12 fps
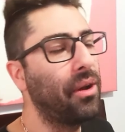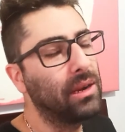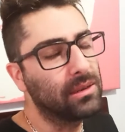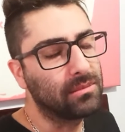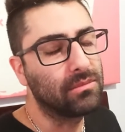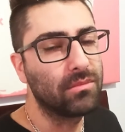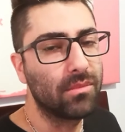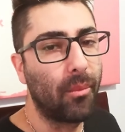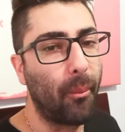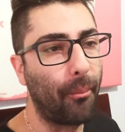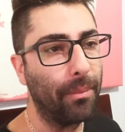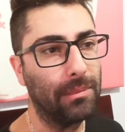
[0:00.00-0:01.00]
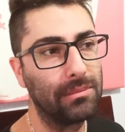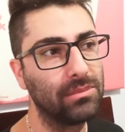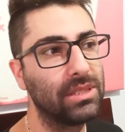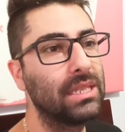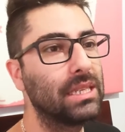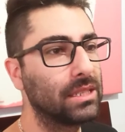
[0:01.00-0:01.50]
I know.
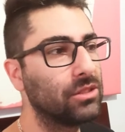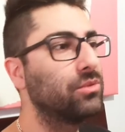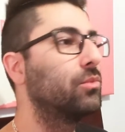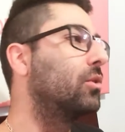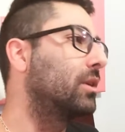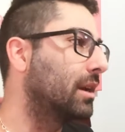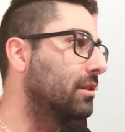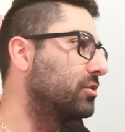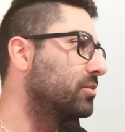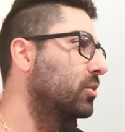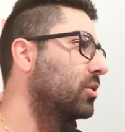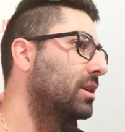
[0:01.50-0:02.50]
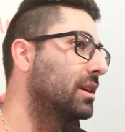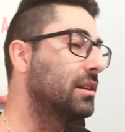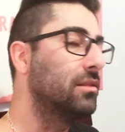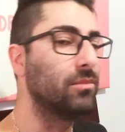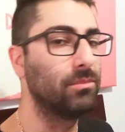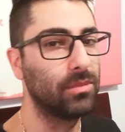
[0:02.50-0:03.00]
But there's more. Yeah, there's more
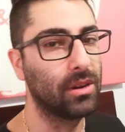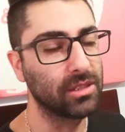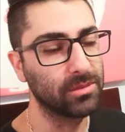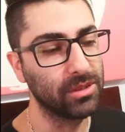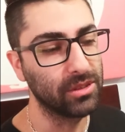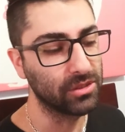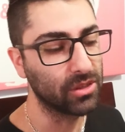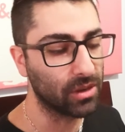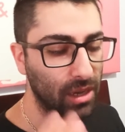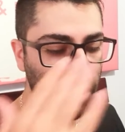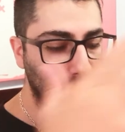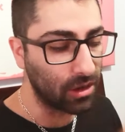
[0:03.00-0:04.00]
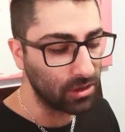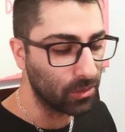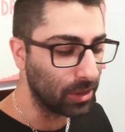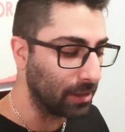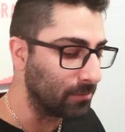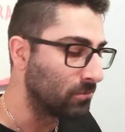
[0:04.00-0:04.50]
in Hawkesbury too. So on the
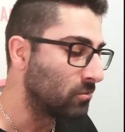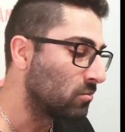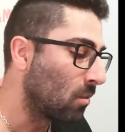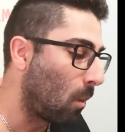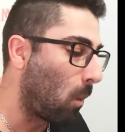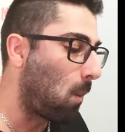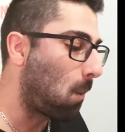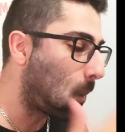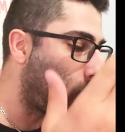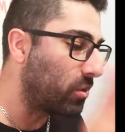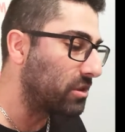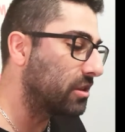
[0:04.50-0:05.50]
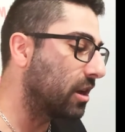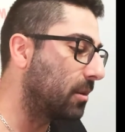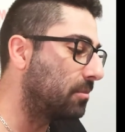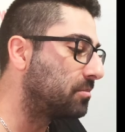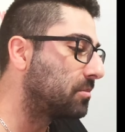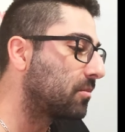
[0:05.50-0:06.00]
way, we
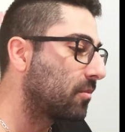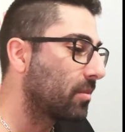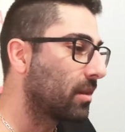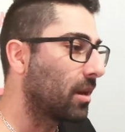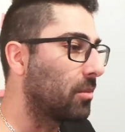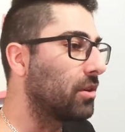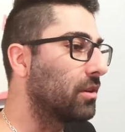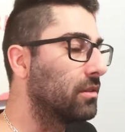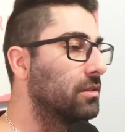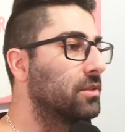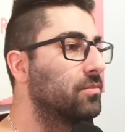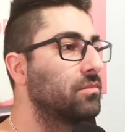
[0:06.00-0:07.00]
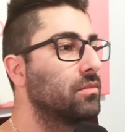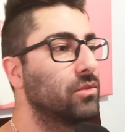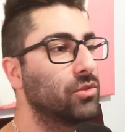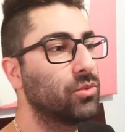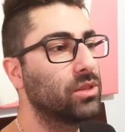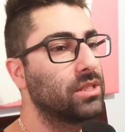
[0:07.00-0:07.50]
stopped at McDonald's. It
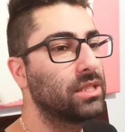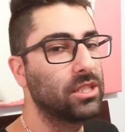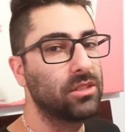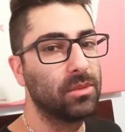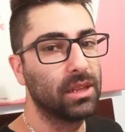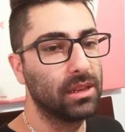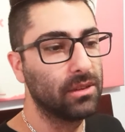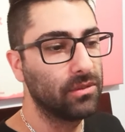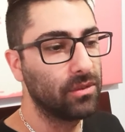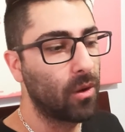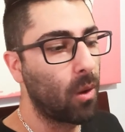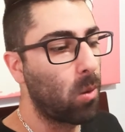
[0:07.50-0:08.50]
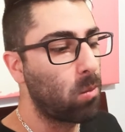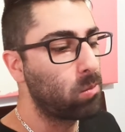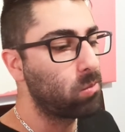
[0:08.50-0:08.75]
was the worst decision of my life. Yeah.